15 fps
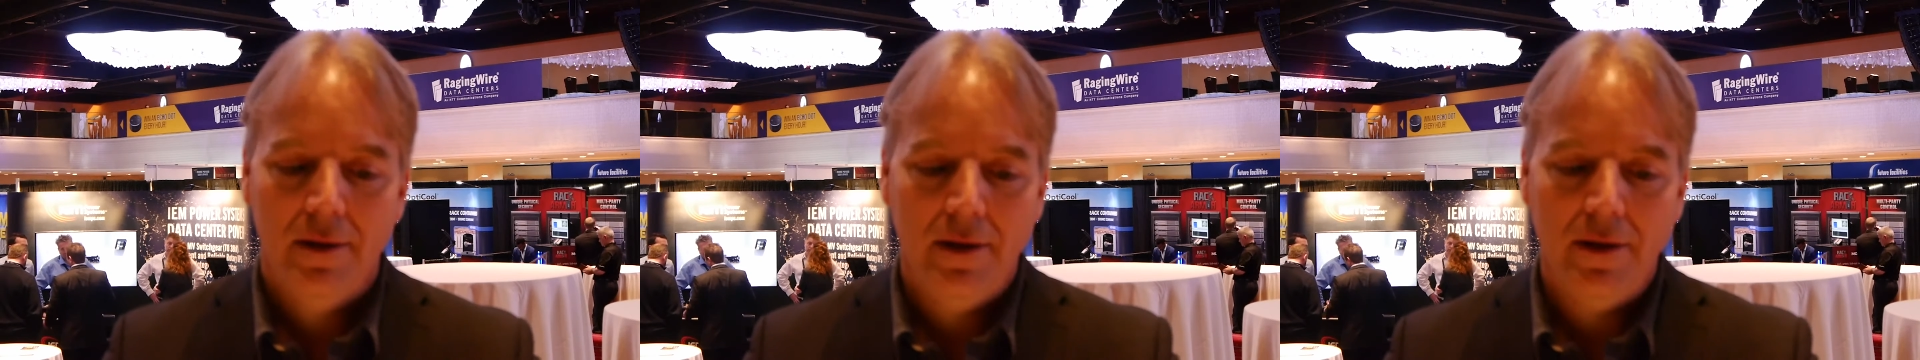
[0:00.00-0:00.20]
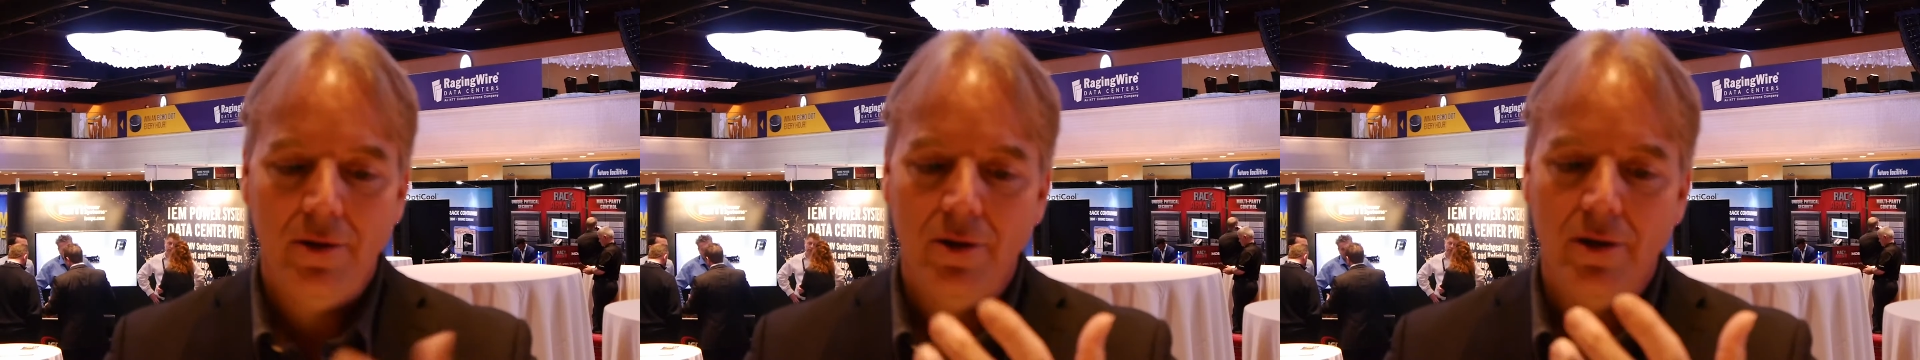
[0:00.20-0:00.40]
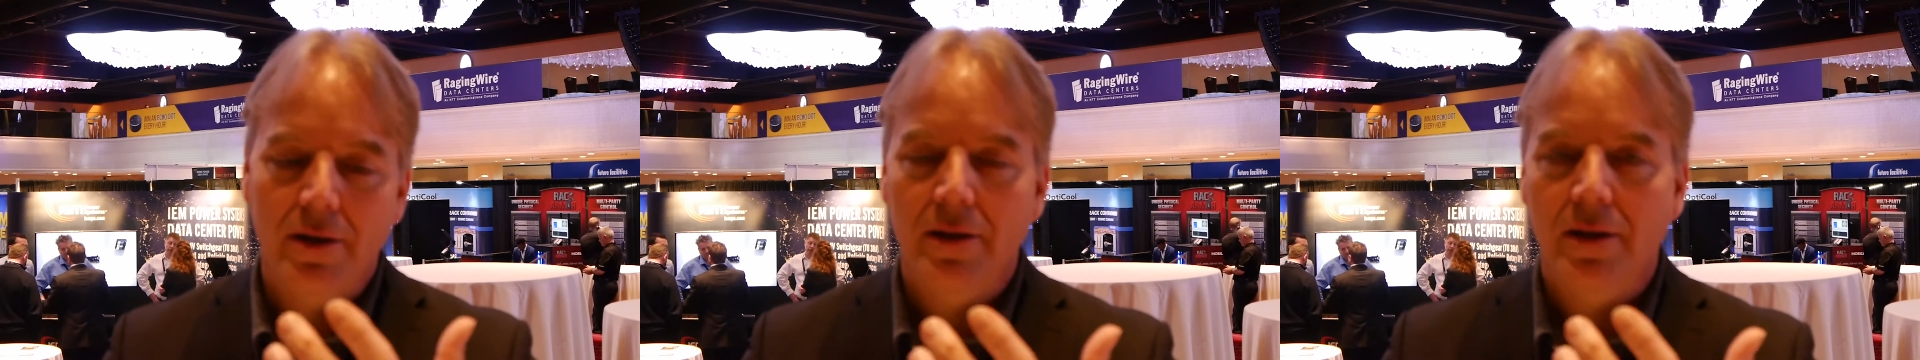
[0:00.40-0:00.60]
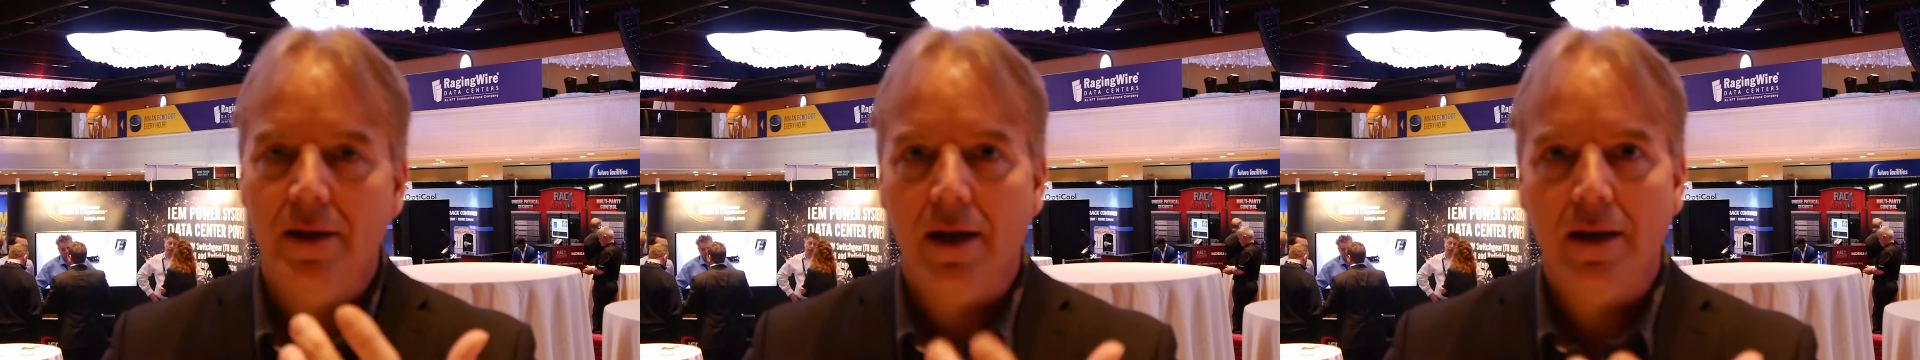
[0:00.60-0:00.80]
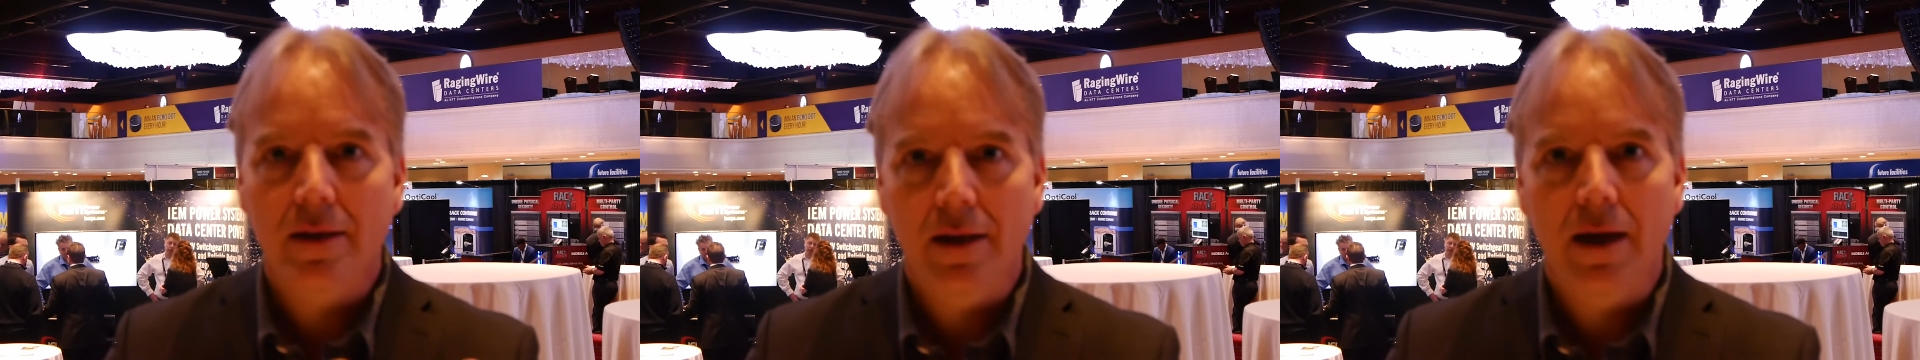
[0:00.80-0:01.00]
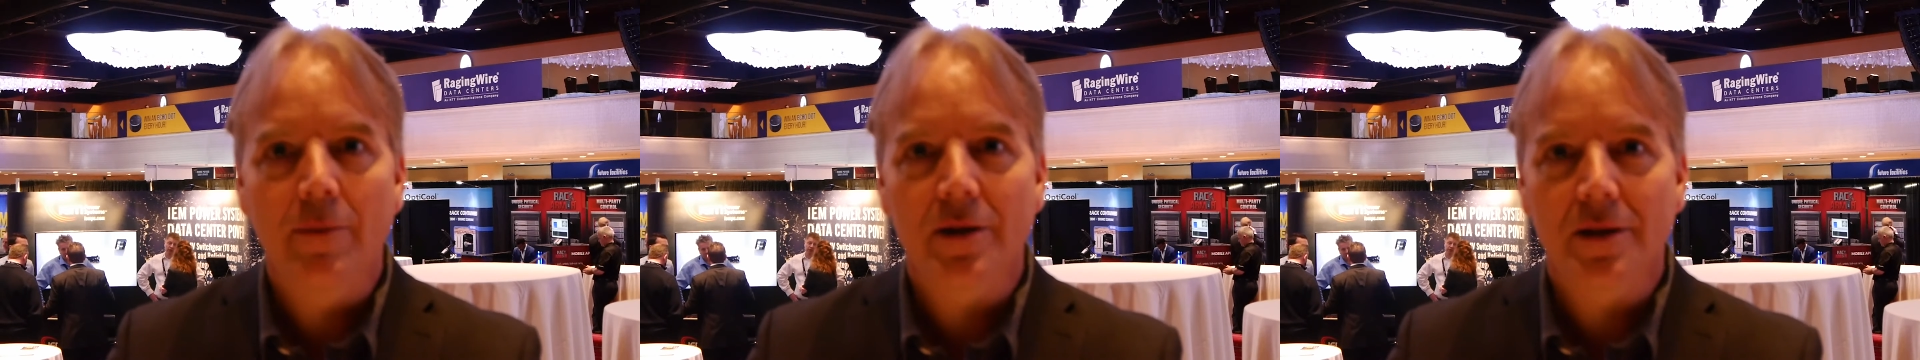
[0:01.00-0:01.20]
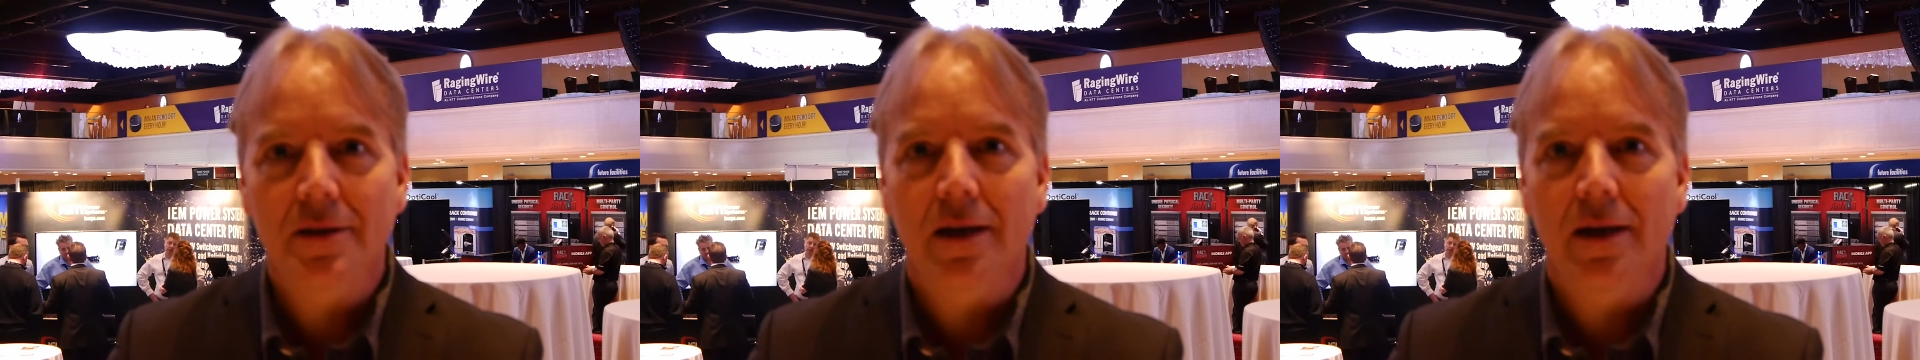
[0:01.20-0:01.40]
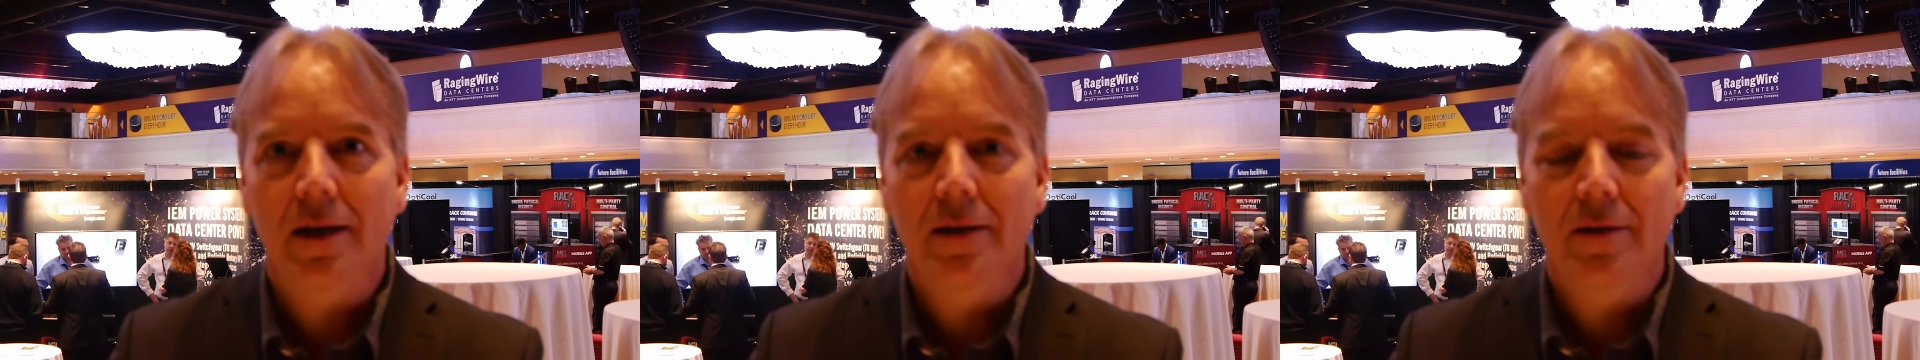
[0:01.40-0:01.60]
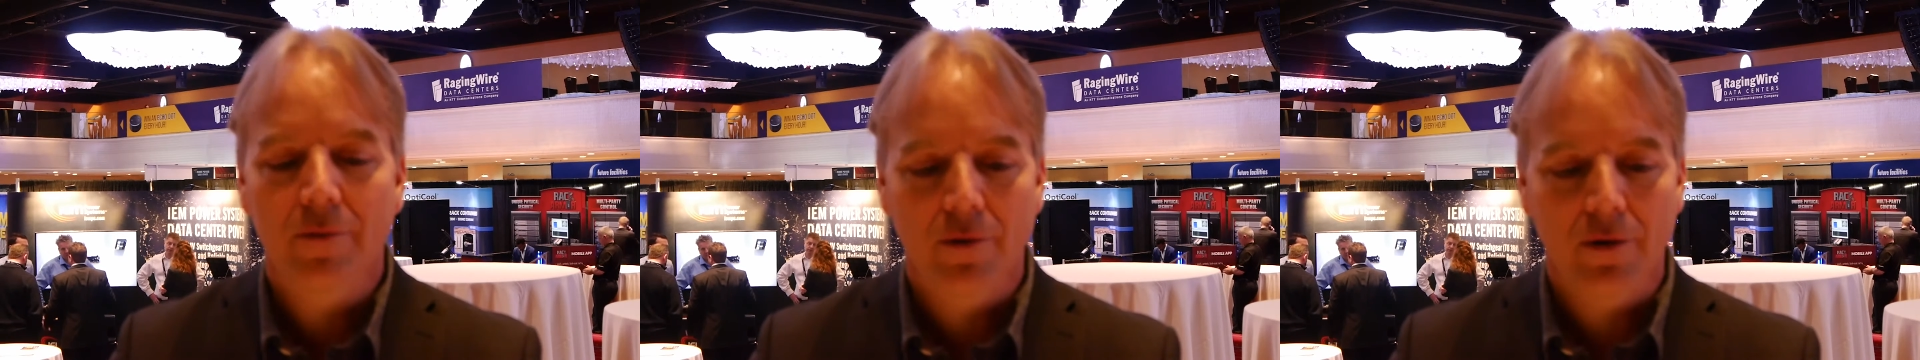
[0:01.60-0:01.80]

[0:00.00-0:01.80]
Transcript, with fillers: Then you look at the economic side,